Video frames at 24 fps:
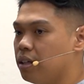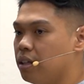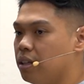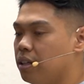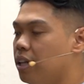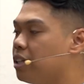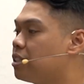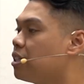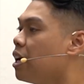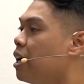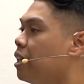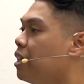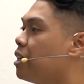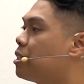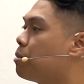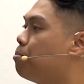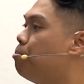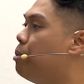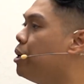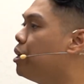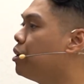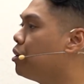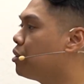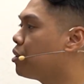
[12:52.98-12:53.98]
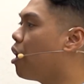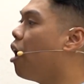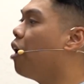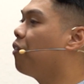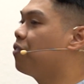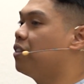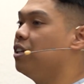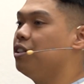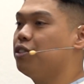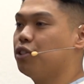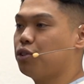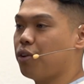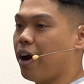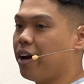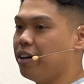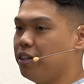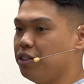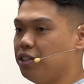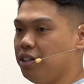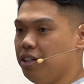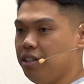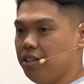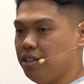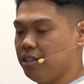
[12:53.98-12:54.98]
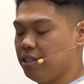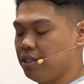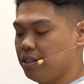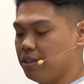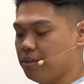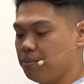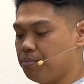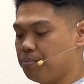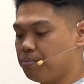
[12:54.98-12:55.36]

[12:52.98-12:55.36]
Let's build off these strategies.